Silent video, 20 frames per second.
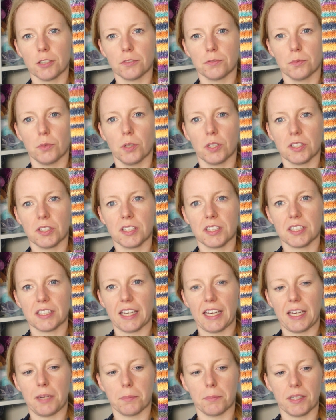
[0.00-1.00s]
of one
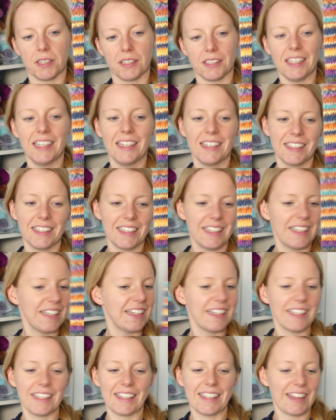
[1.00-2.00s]
skein, but
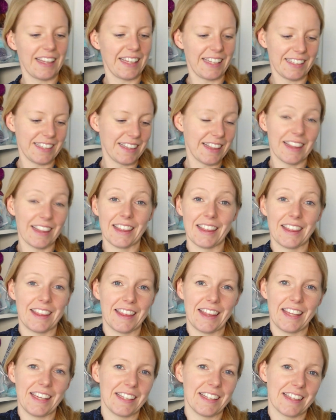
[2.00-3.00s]

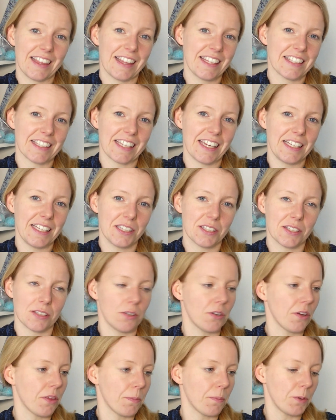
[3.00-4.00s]
the skeins
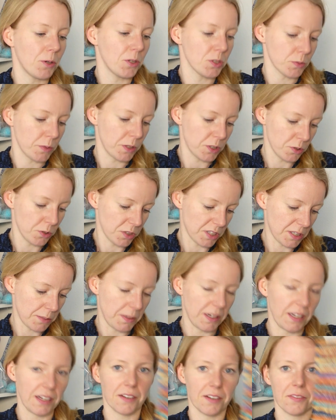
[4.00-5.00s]
or the balls were too
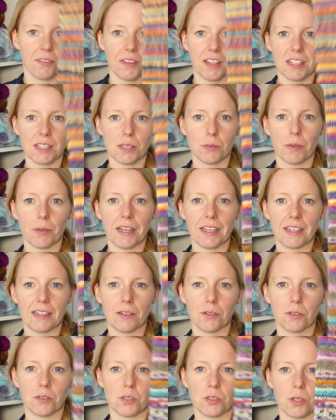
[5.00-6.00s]
similar. That's why it
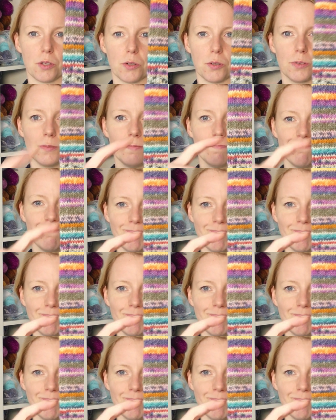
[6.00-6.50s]
looks so.